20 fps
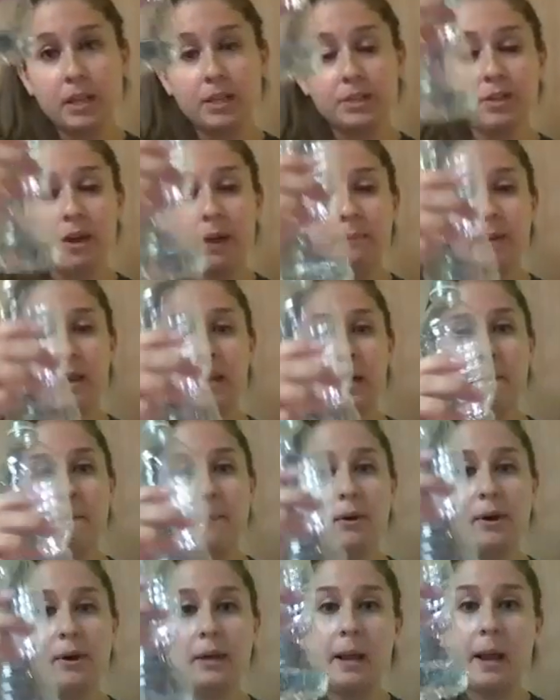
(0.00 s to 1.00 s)
So I'm going to
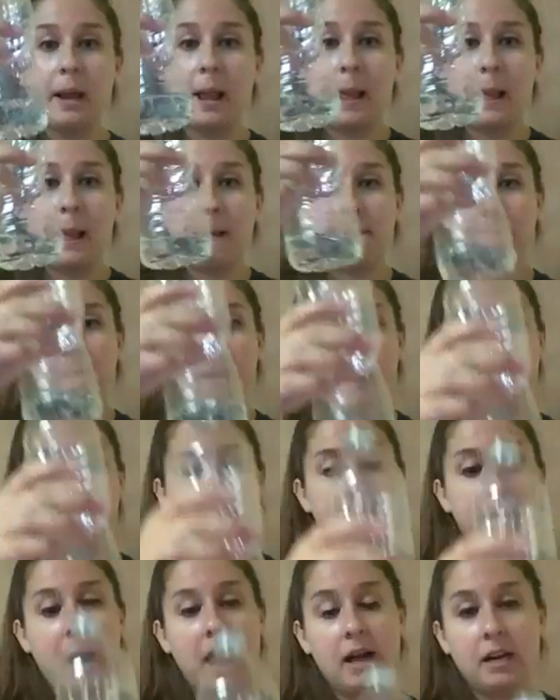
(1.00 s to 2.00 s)
put my
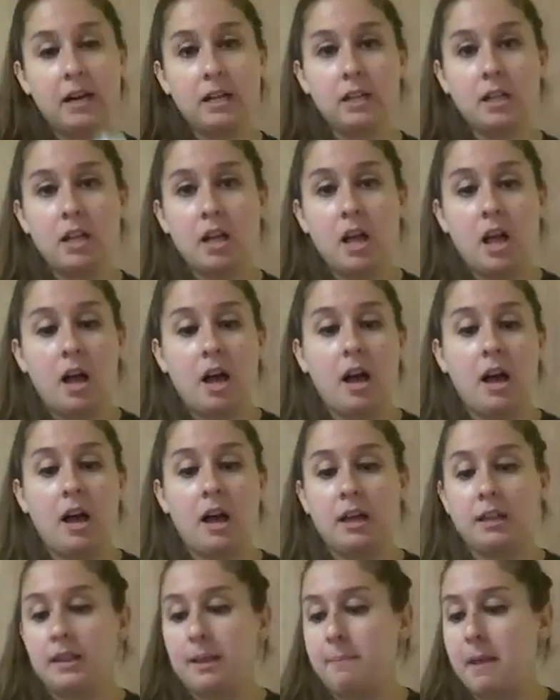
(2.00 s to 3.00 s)
bottle
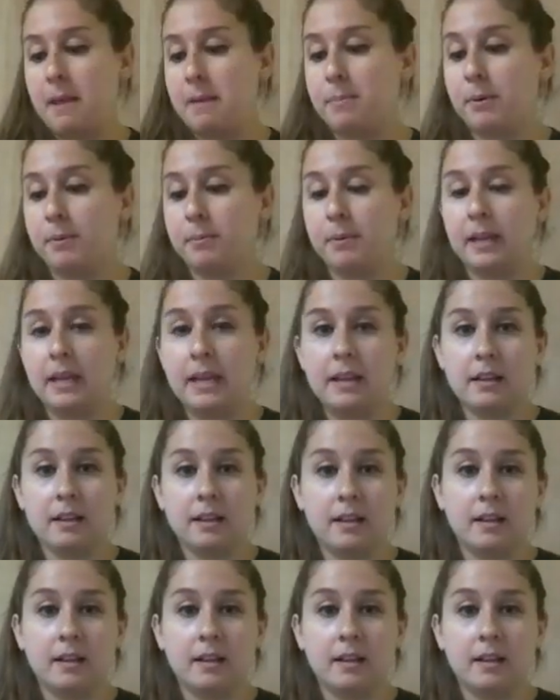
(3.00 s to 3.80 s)
on the paper plate,